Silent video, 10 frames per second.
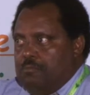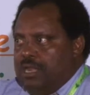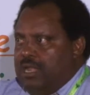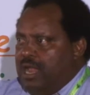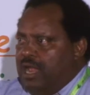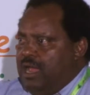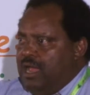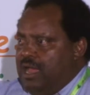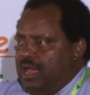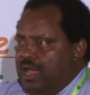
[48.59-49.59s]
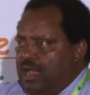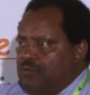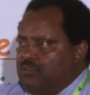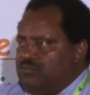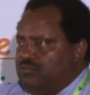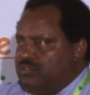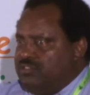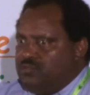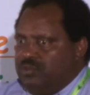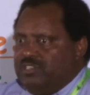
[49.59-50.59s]
But I want to throw
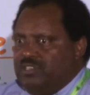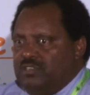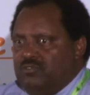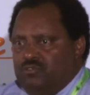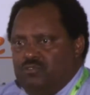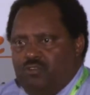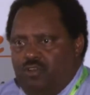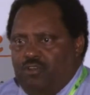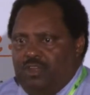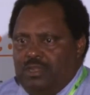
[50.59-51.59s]
this question to you all.